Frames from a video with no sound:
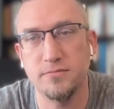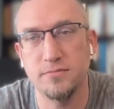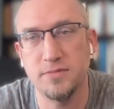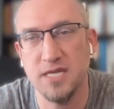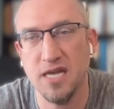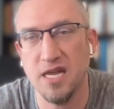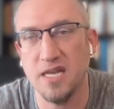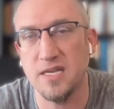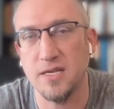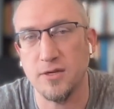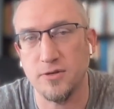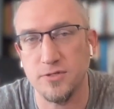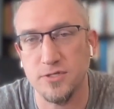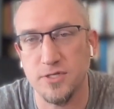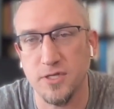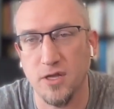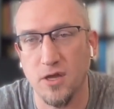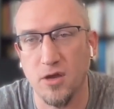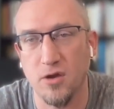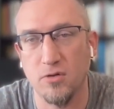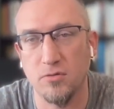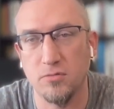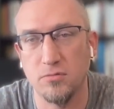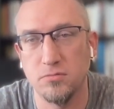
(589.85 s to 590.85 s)
10 years
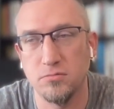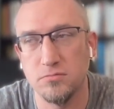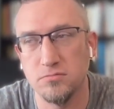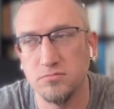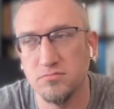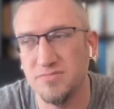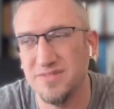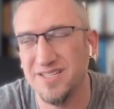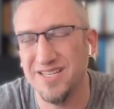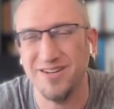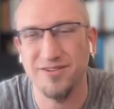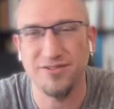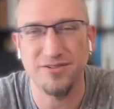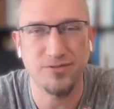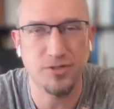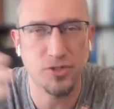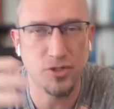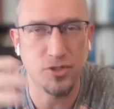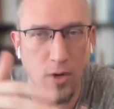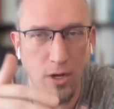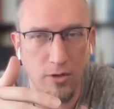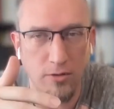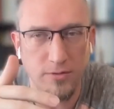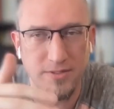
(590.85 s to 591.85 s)
ago you know
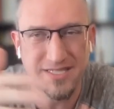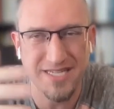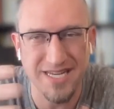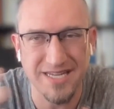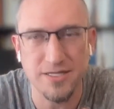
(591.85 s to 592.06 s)
12 mm.